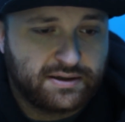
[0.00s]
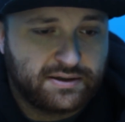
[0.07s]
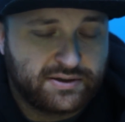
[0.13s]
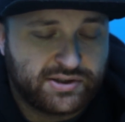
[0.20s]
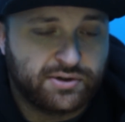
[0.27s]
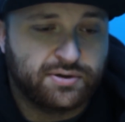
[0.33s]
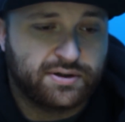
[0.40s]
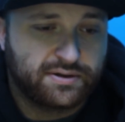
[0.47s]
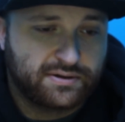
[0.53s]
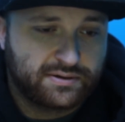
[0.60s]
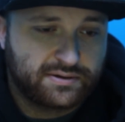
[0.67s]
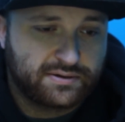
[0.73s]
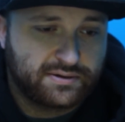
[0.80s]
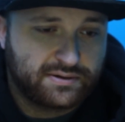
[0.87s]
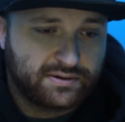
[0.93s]
do it.
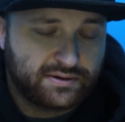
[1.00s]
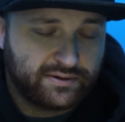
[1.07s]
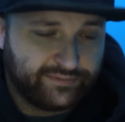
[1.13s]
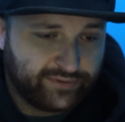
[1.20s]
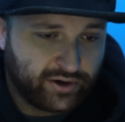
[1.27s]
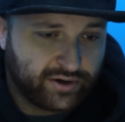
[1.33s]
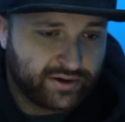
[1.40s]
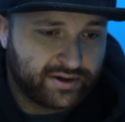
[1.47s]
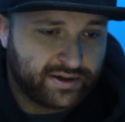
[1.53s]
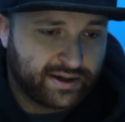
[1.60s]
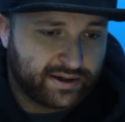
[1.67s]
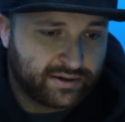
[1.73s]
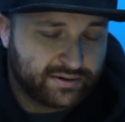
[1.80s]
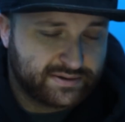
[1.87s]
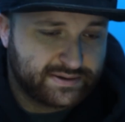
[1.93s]
Very good
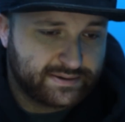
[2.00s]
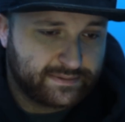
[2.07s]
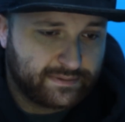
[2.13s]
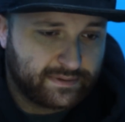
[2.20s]
headers.